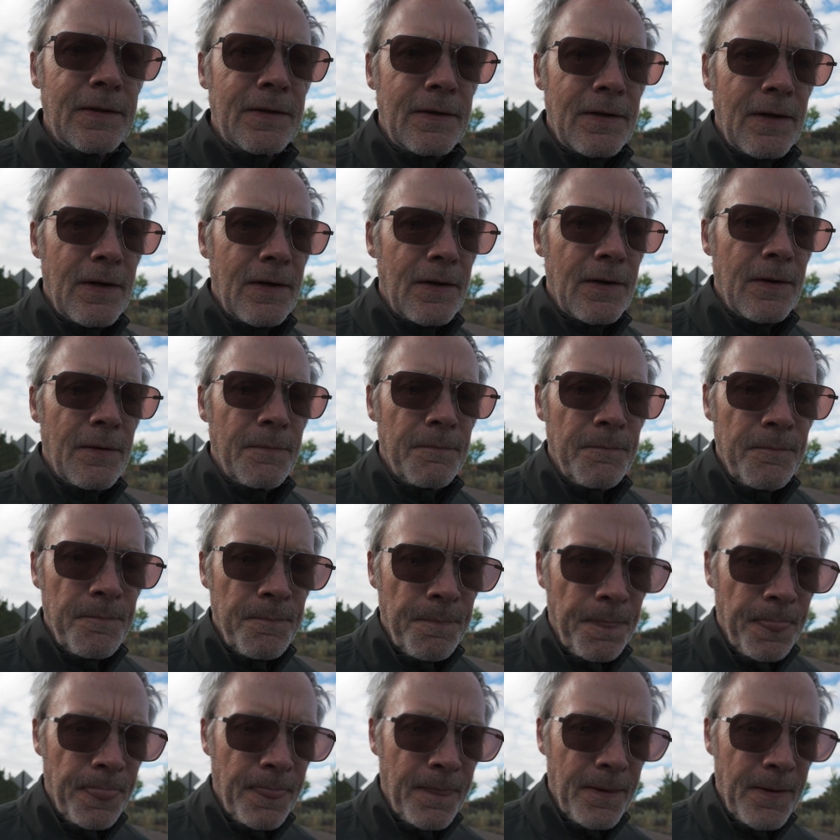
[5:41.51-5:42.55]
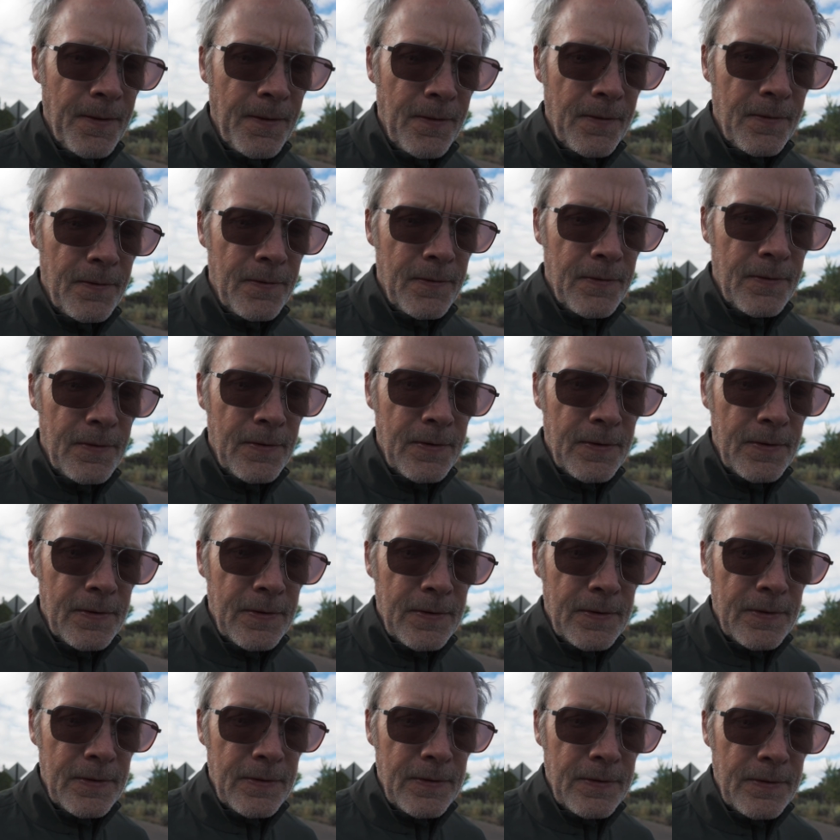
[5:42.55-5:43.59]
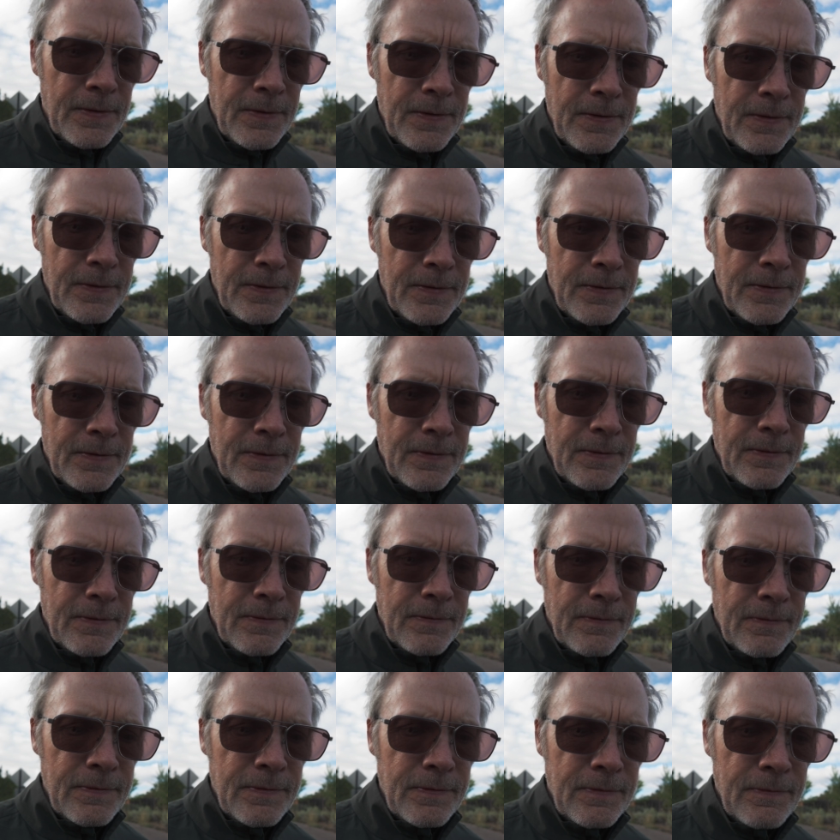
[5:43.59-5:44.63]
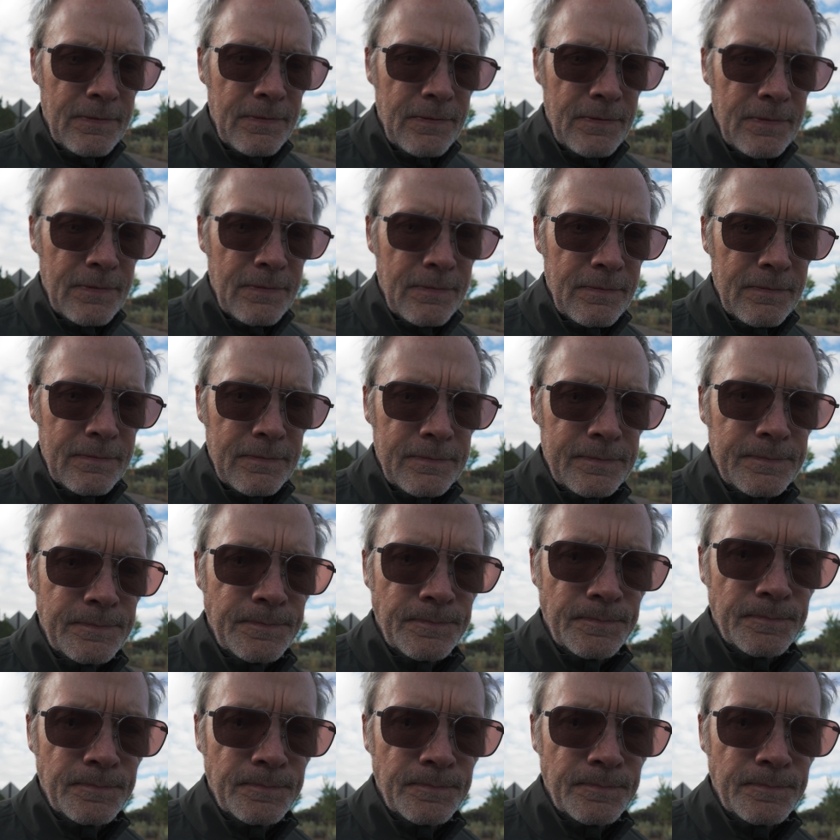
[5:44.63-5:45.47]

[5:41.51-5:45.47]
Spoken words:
Nothing is said.